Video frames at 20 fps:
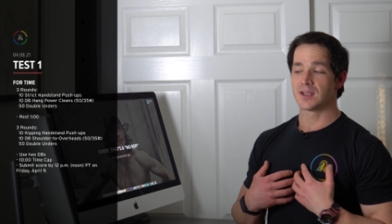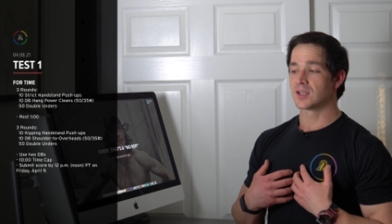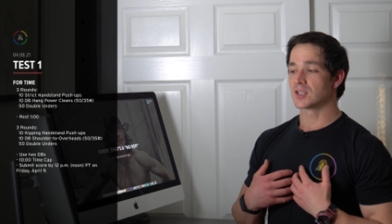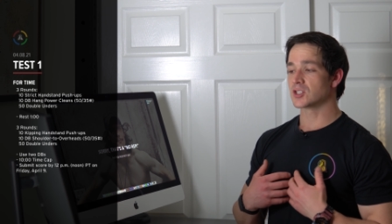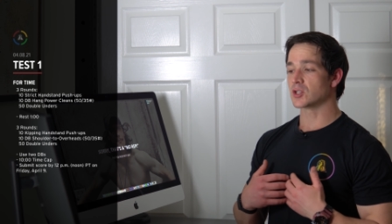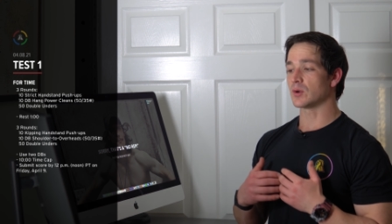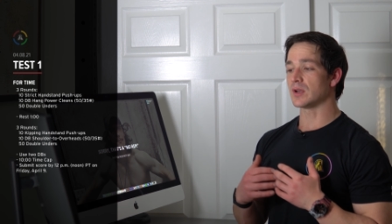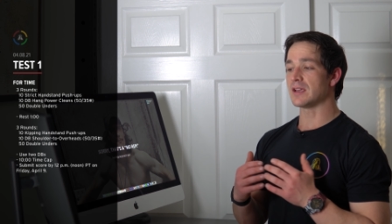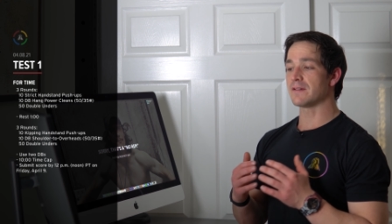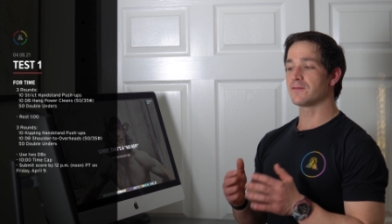
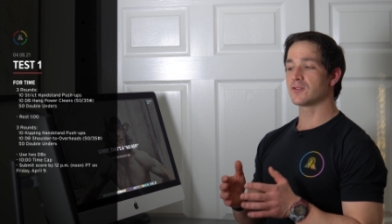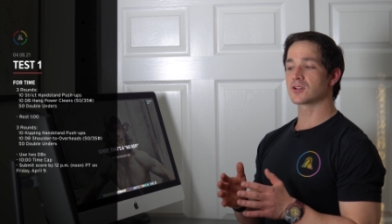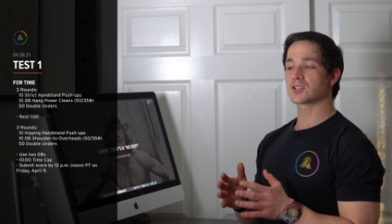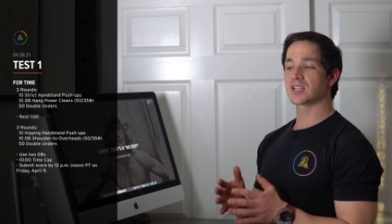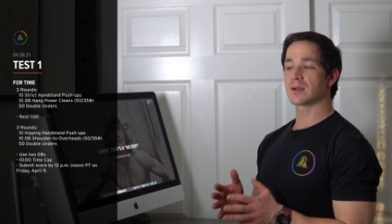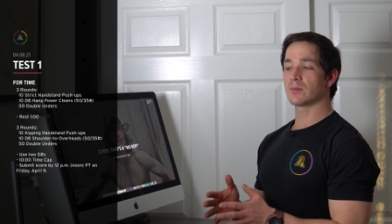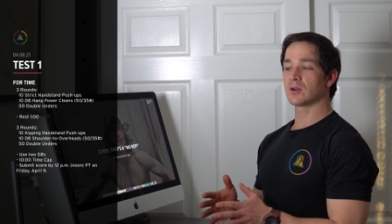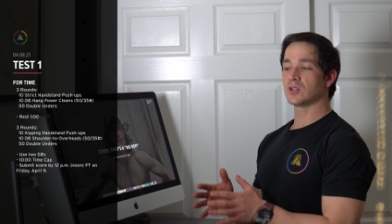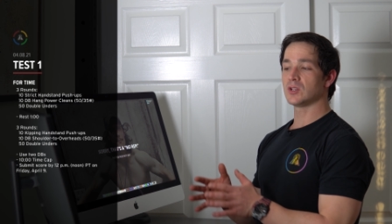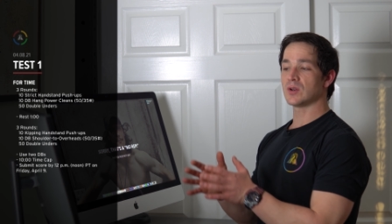So if you're
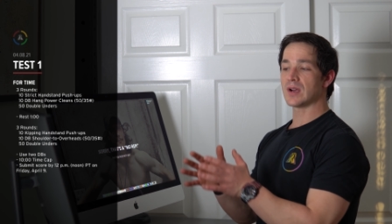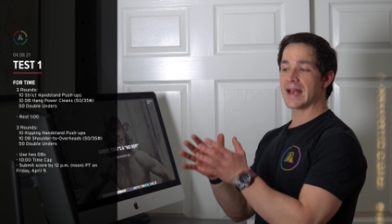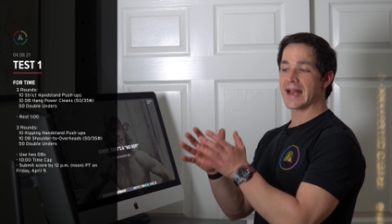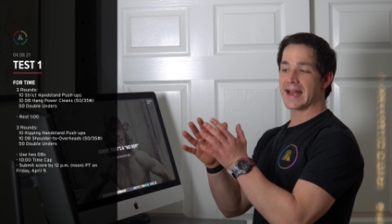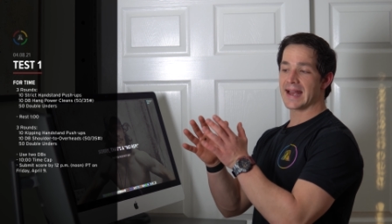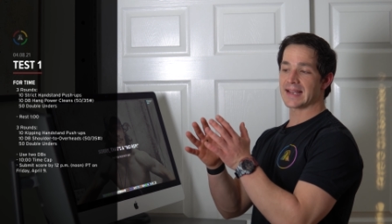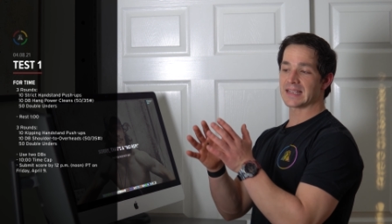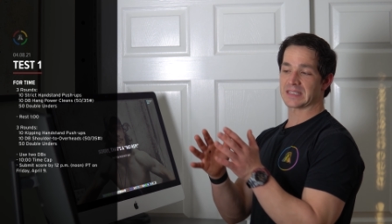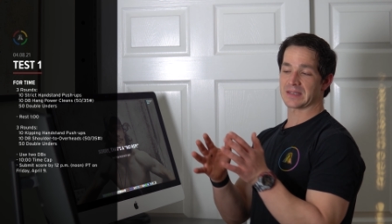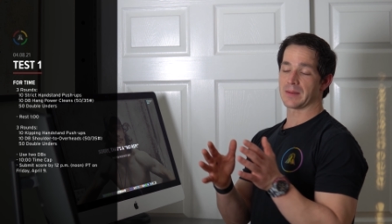someone who
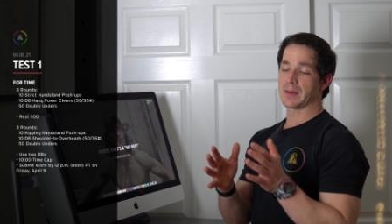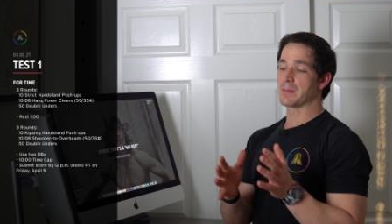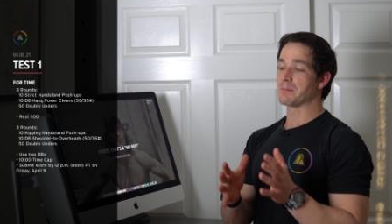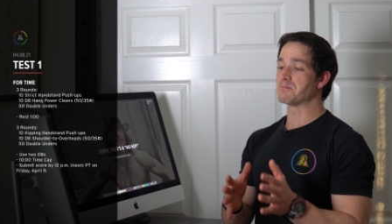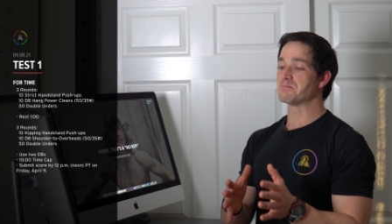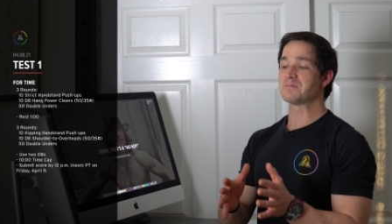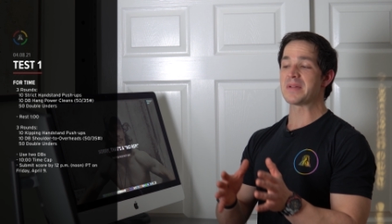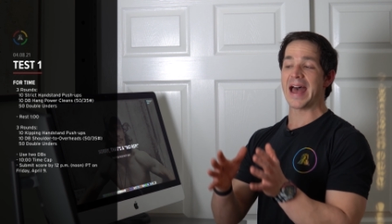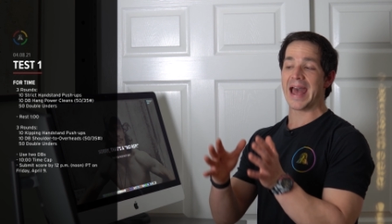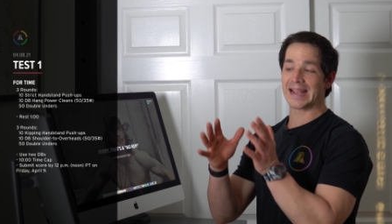has
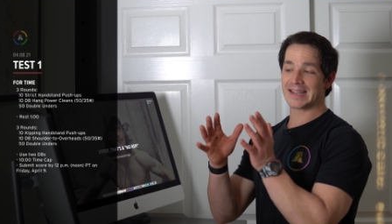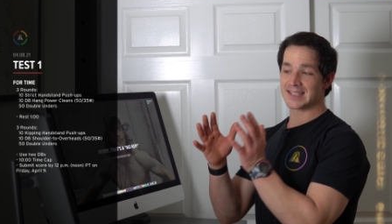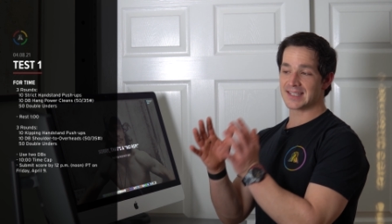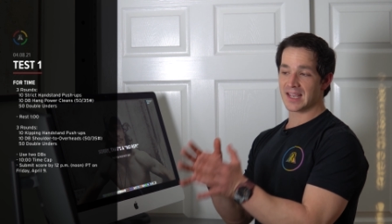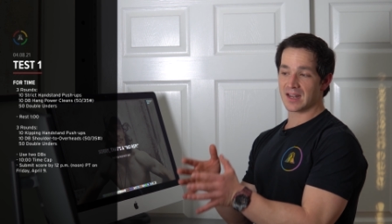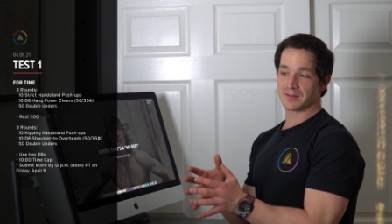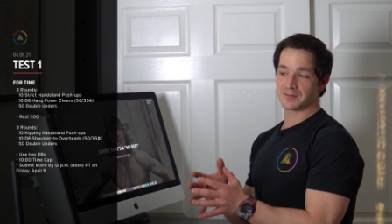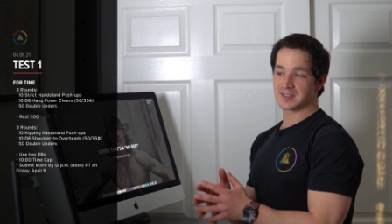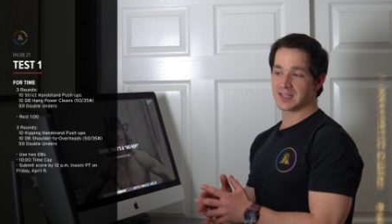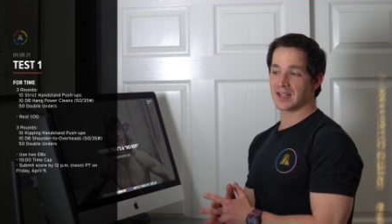max
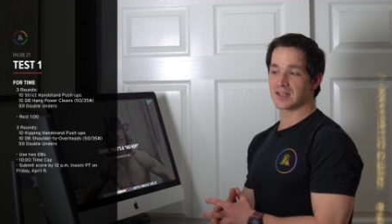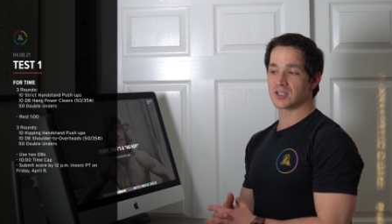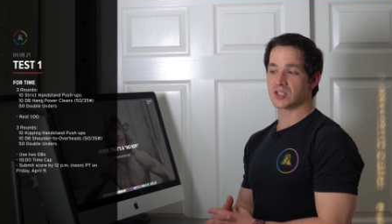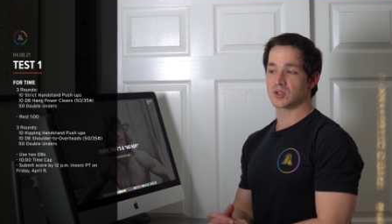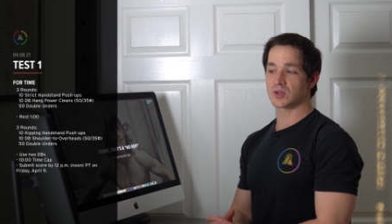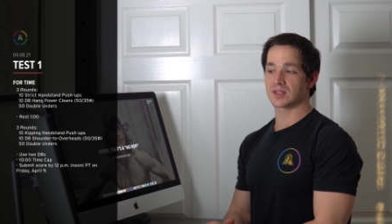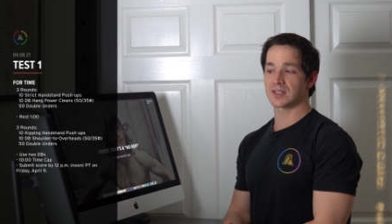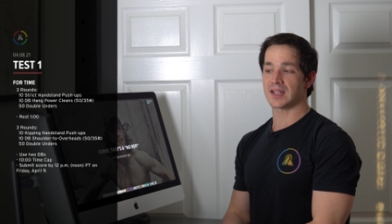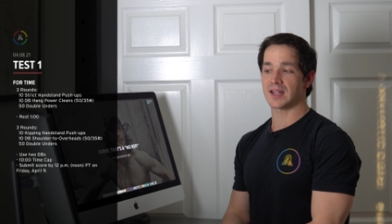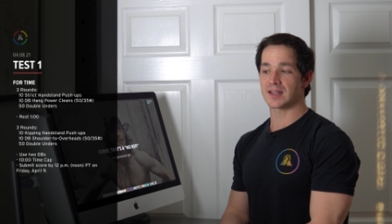set of 10
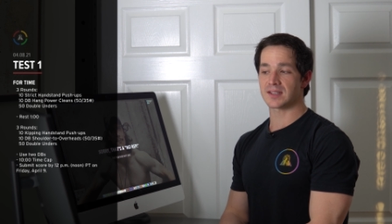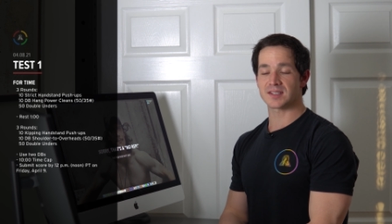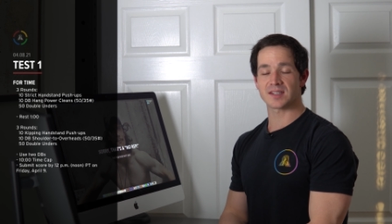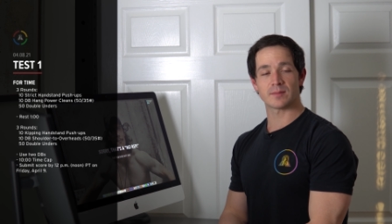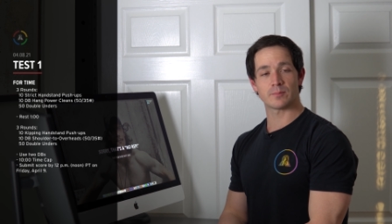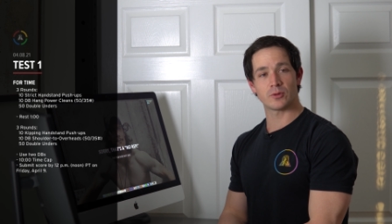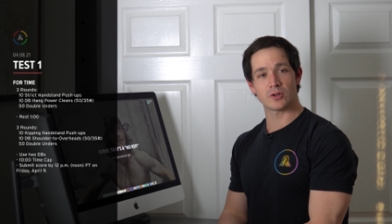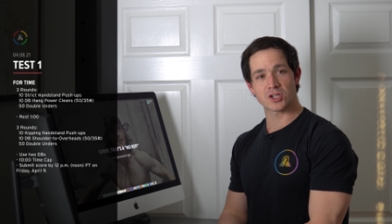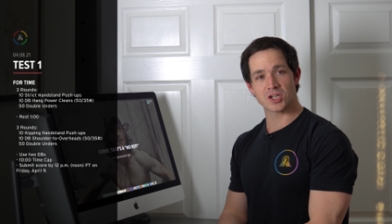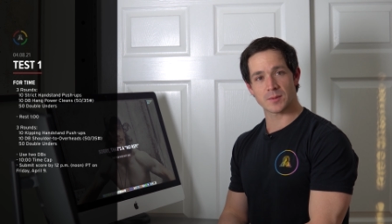strict
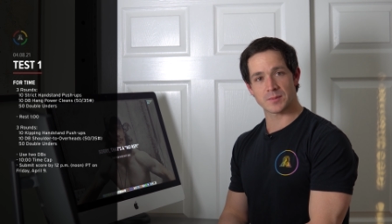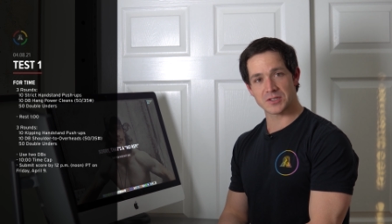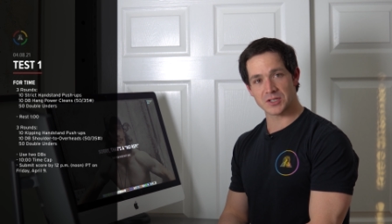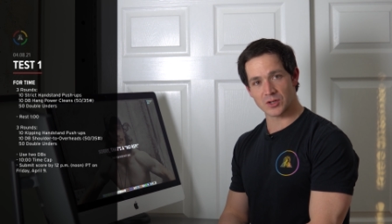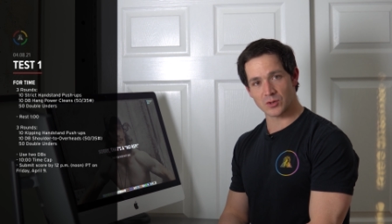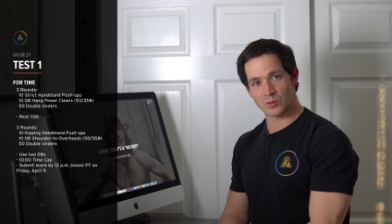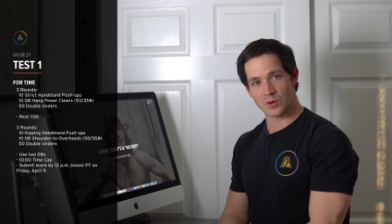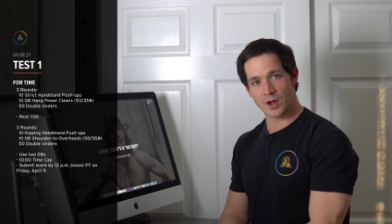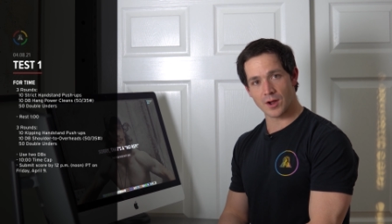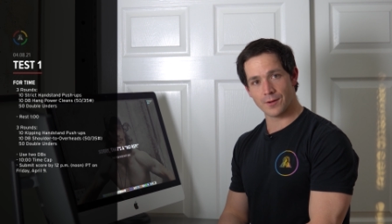handstand push-ups in
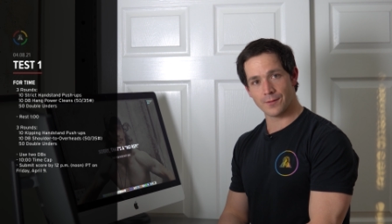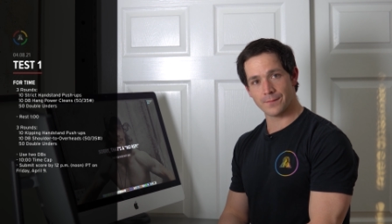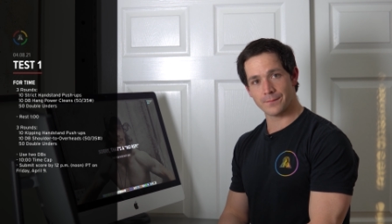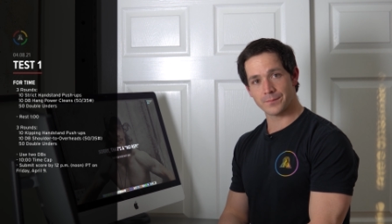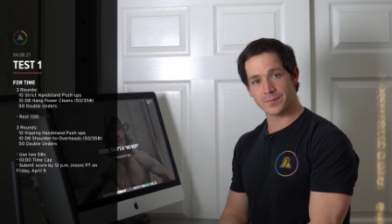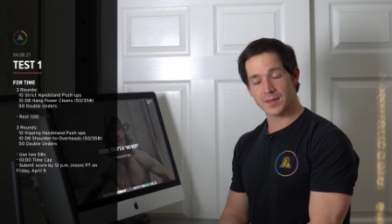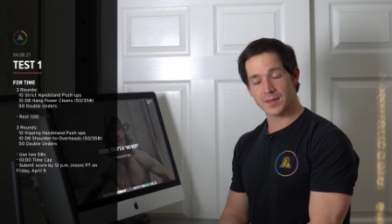a row,